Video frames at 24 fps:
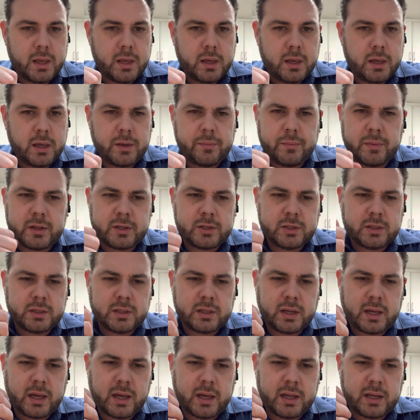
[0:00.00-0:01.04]
He mentioned he
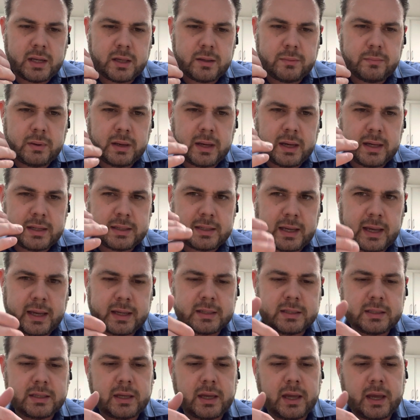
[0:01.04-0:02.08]
got hit by a
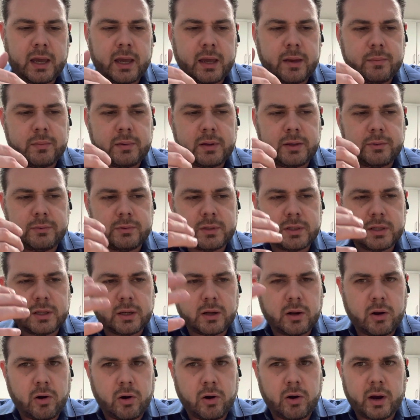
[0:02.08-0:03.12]
taxi cab and he was in a
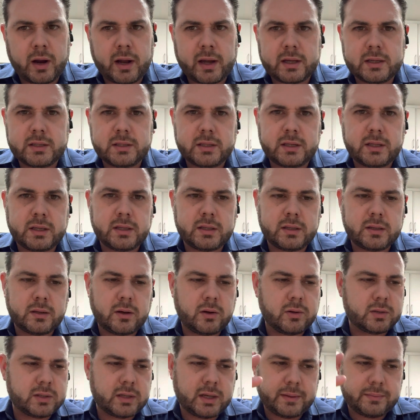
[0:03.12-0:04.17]
car accident and
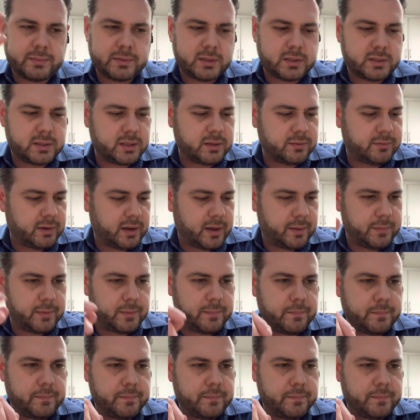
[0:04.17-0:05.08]
all types of stuff happened.